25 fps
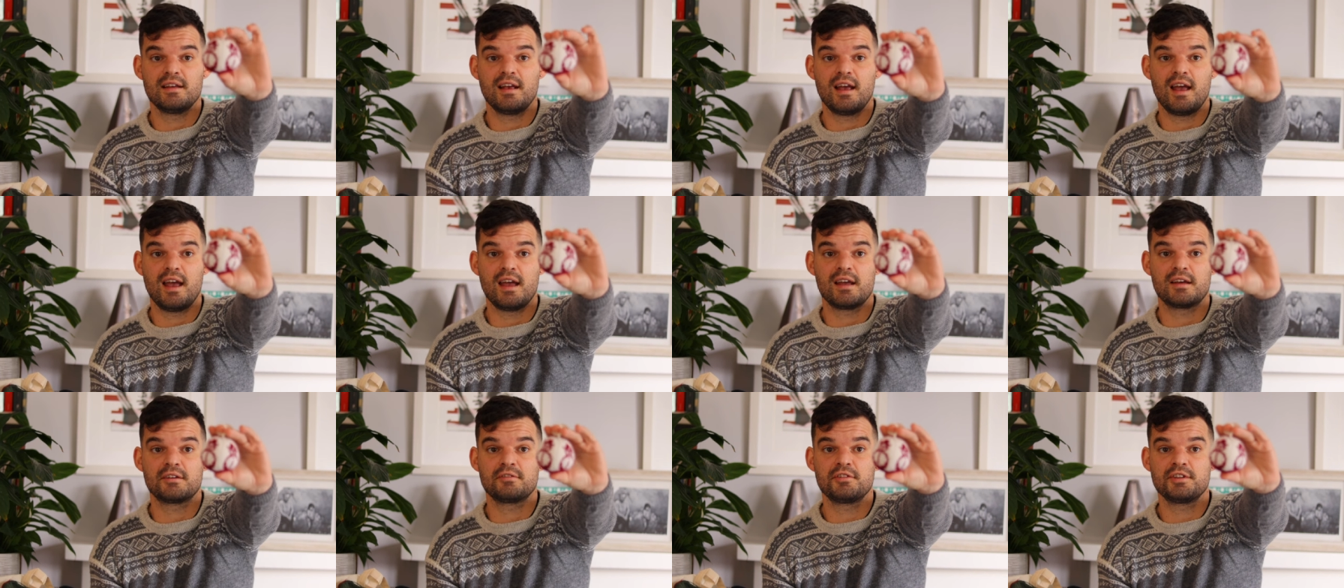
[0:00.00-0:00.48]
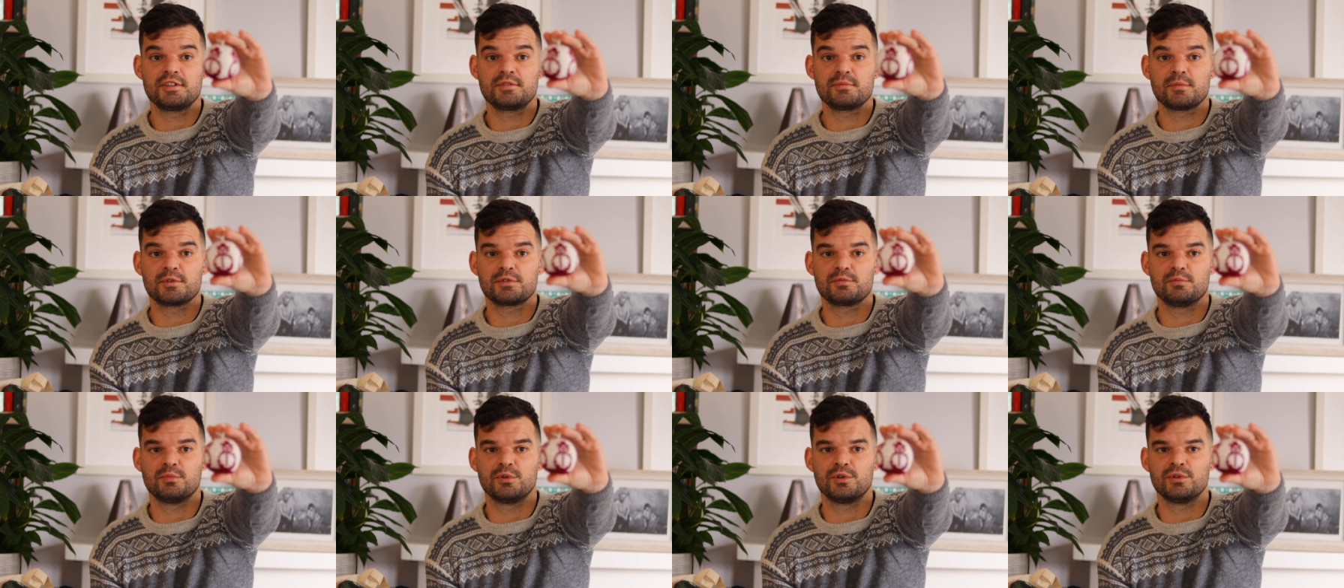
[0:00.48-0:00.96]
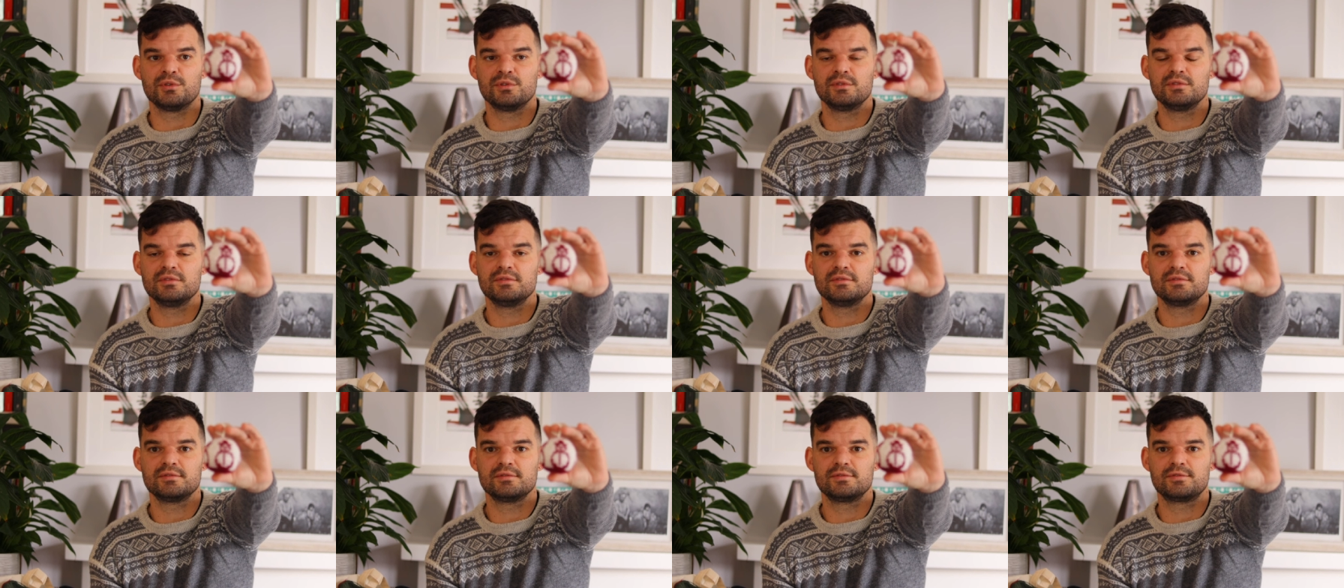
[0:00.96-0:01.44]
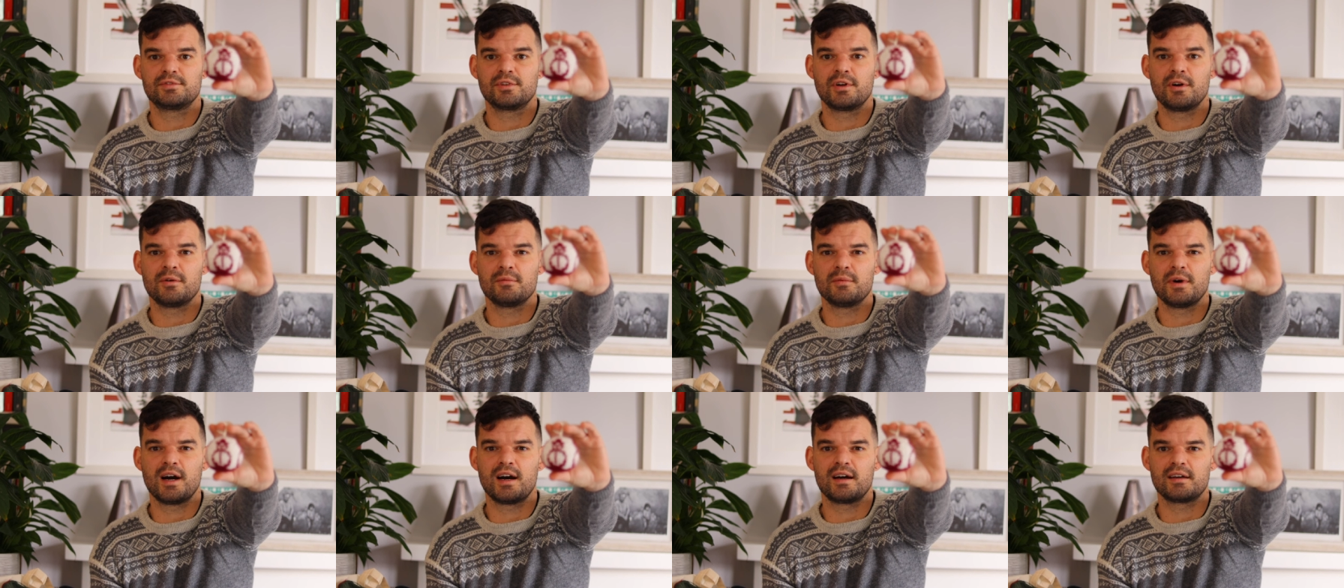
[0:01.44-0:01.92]
a Christmas ball
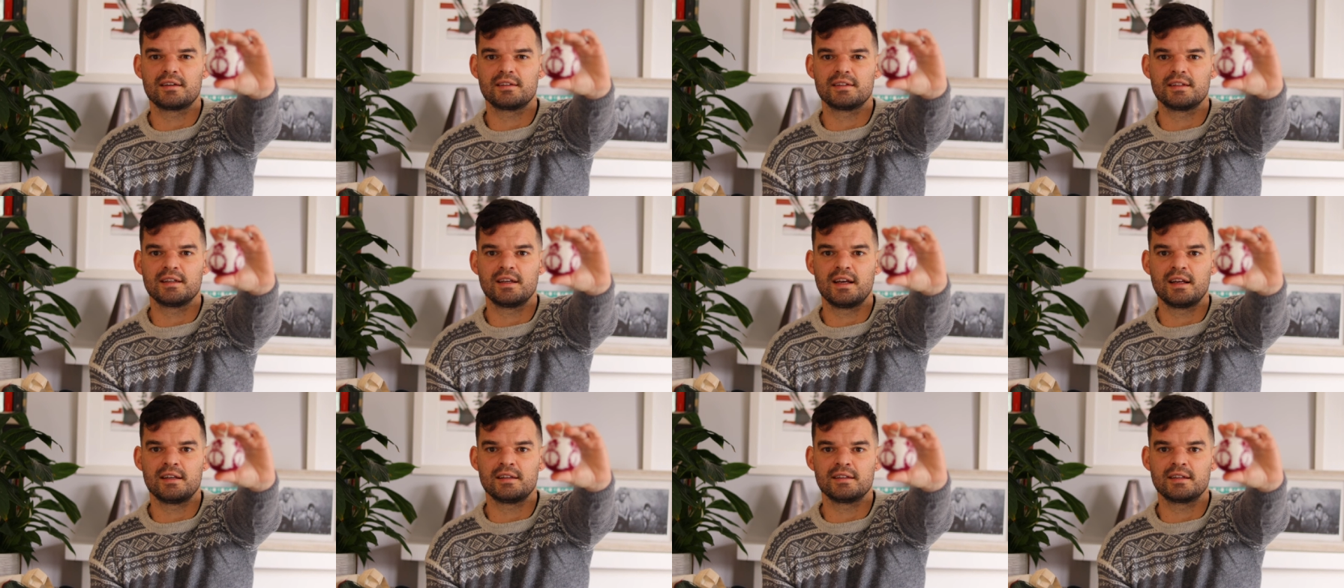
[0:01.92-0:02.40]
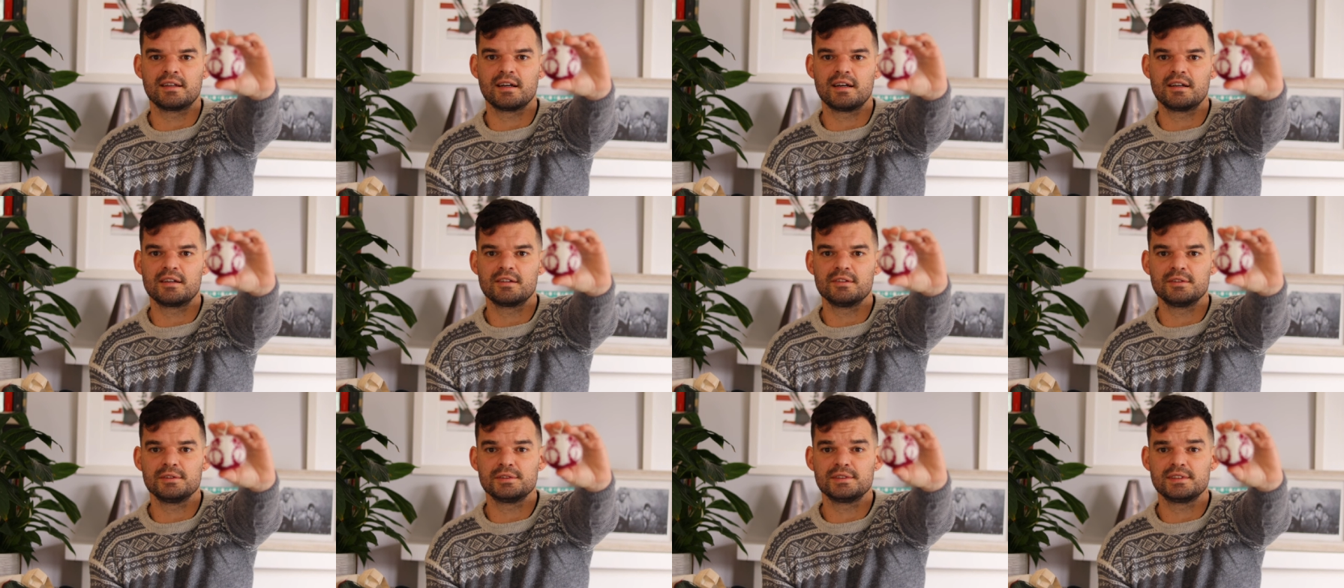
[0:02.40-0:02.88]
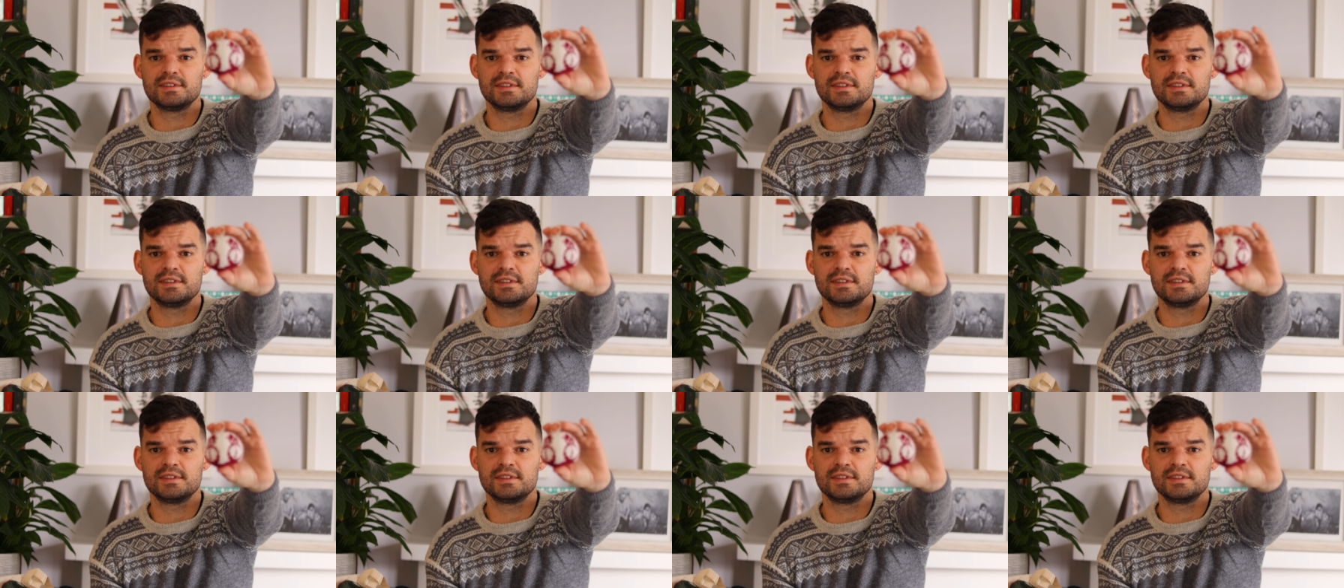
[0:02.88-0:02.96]
from Arne and Carlos.